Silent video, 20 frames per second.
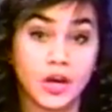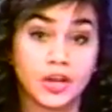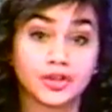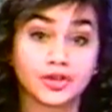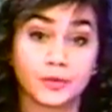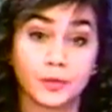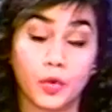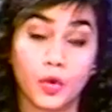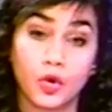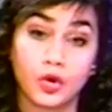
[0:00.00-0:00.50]

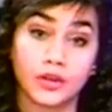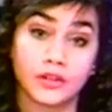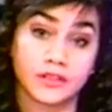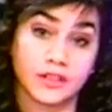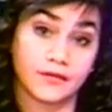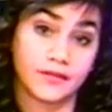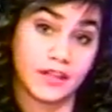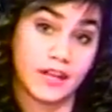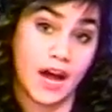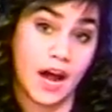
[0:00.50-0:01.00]
Supporters
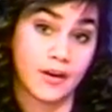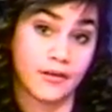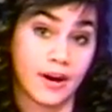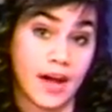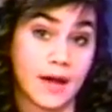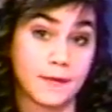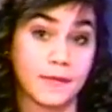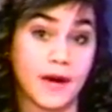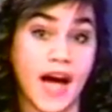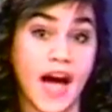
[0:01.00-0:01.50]
of the
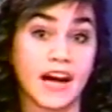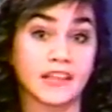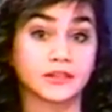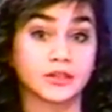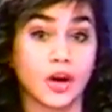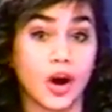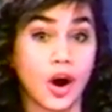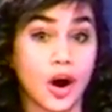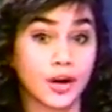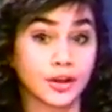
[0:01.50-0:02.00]
Iran Pact
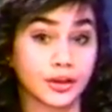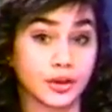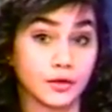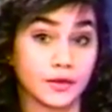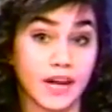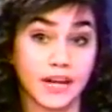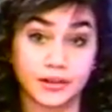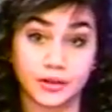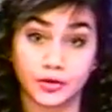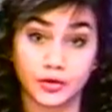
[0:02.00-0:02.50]
argue
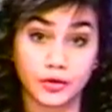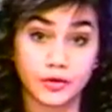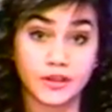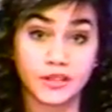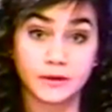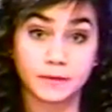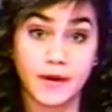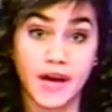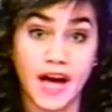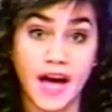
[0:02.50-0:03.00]
that through
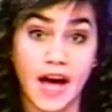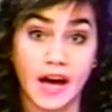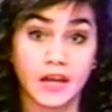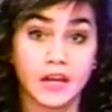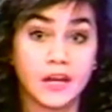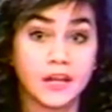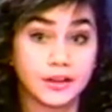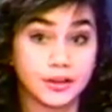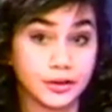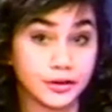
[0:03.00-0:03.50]
this pact,
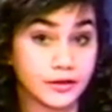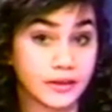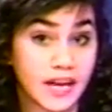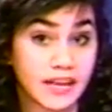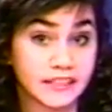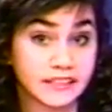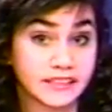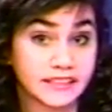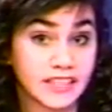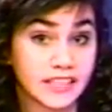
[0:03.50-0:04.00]
the
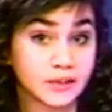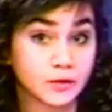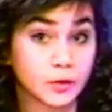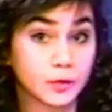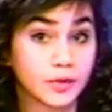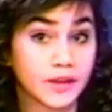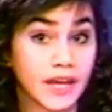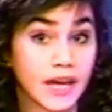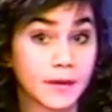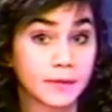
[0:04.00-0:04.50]
United States will
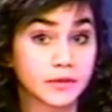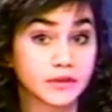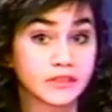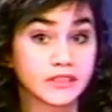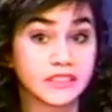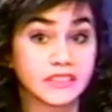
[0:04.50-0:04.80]
be able to